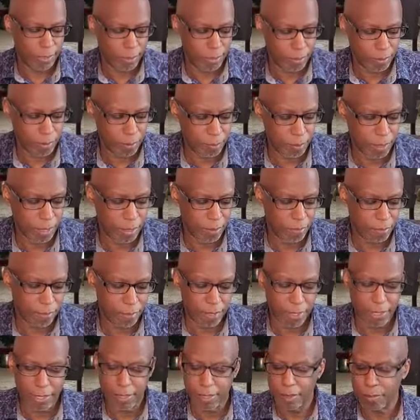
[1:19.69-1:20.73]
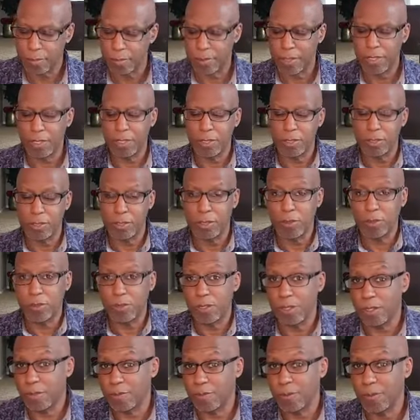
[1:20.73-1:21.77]
Living by faith and being a doer
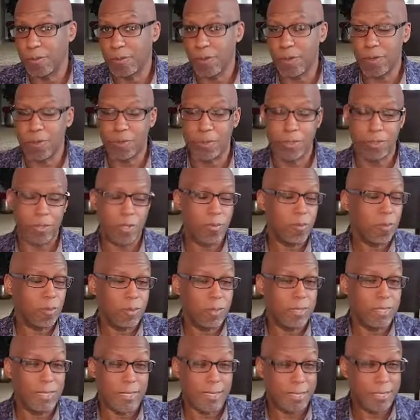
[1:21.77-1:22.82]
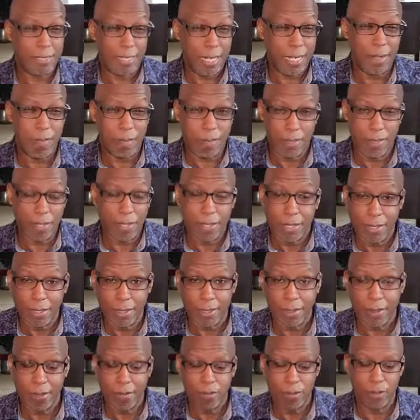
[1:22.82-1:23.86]
of the word is almost the same thing,
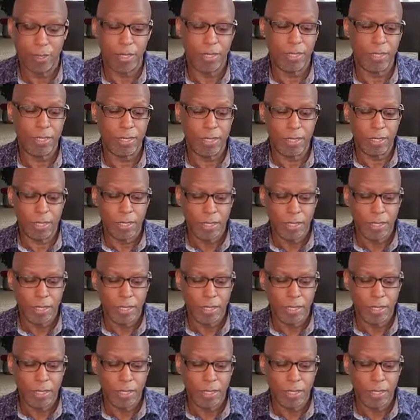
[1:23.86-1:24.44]
mm-hmm. right?